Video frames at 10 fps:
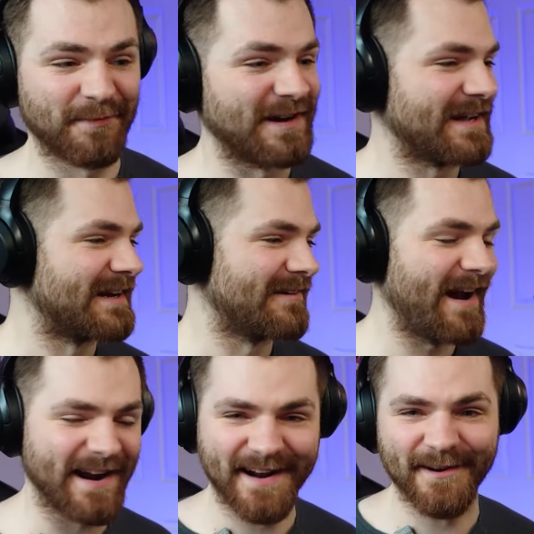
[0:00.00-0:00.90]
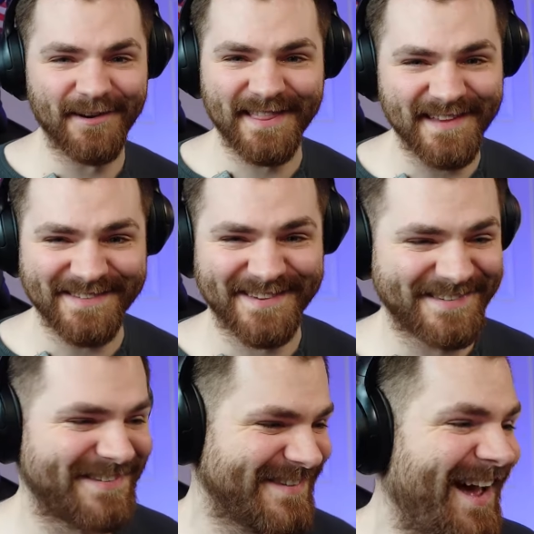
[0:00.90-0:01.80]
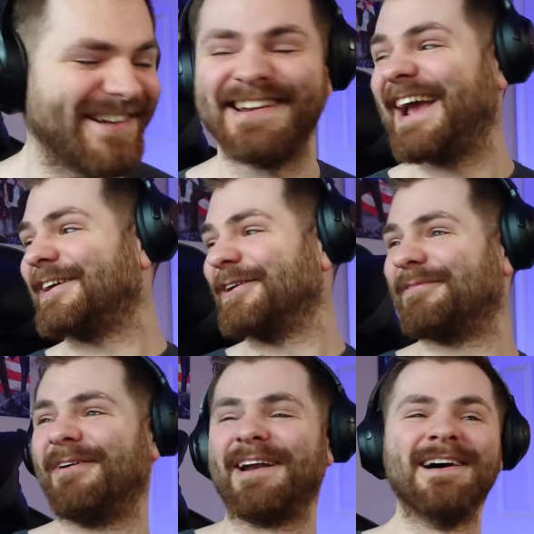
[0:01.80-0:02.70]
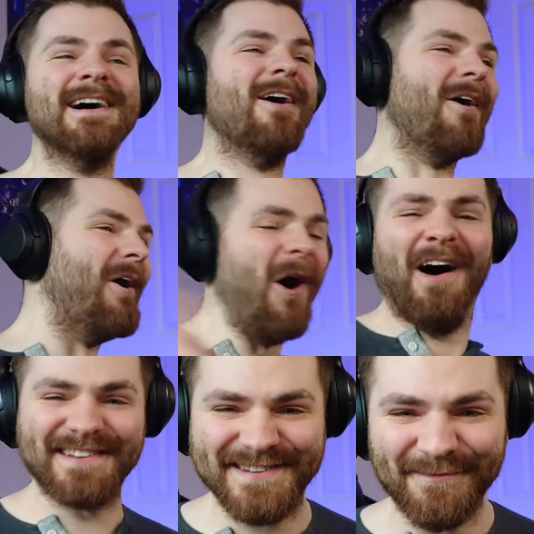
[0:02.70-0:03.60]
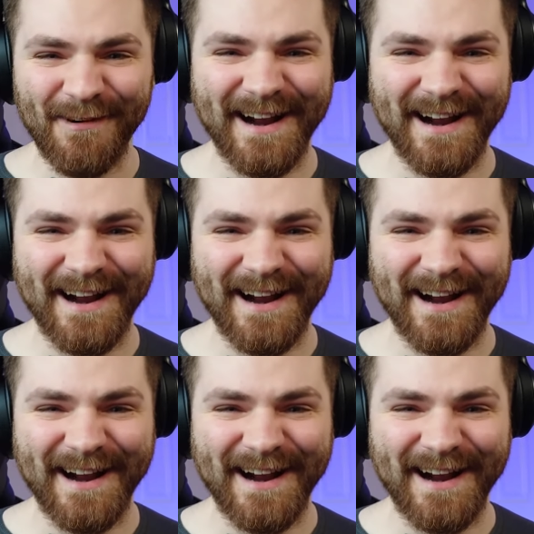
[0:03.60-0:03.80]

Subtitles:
brilliant, right? This is such a good one. Awesome